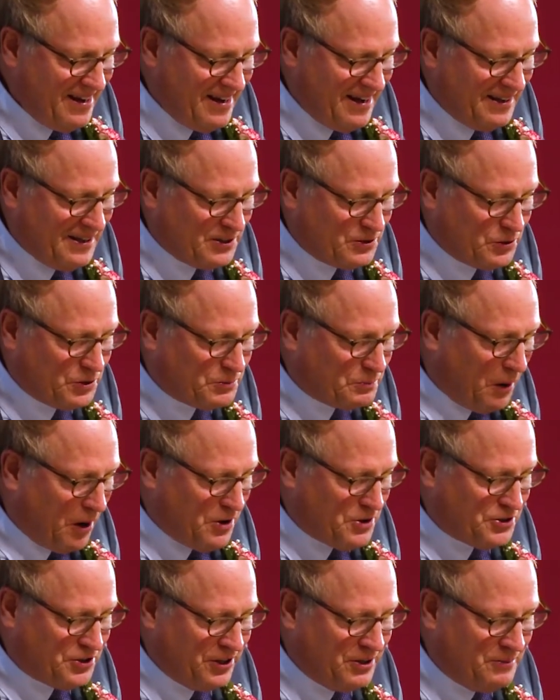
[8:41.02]
This was
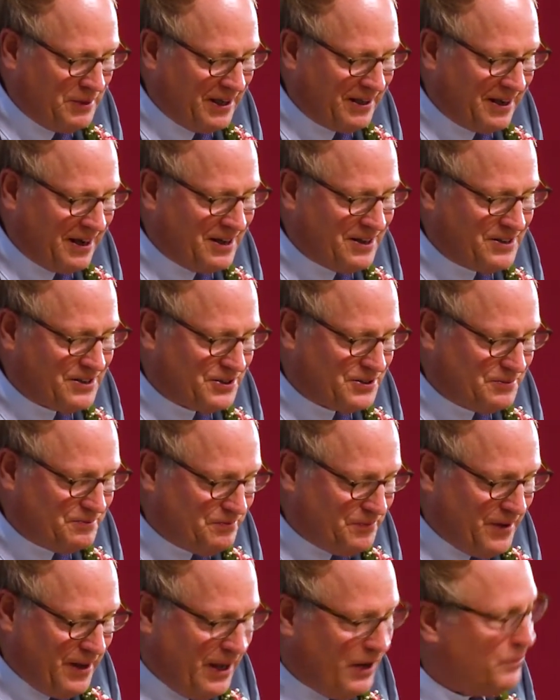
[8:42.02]
partially
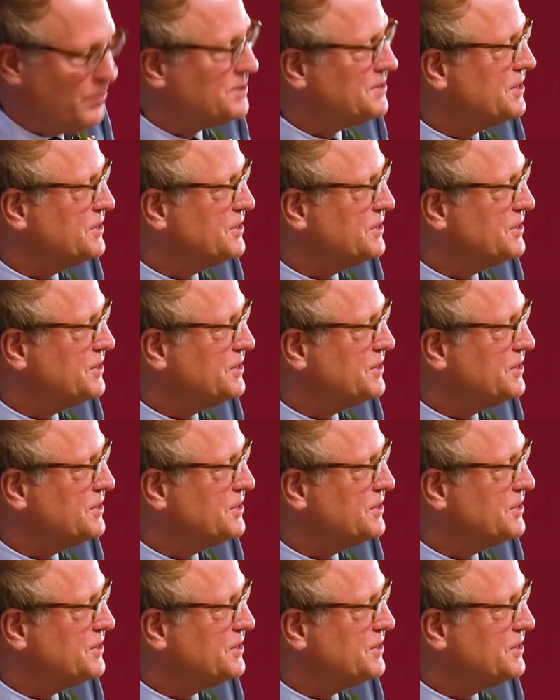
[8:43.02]
because he was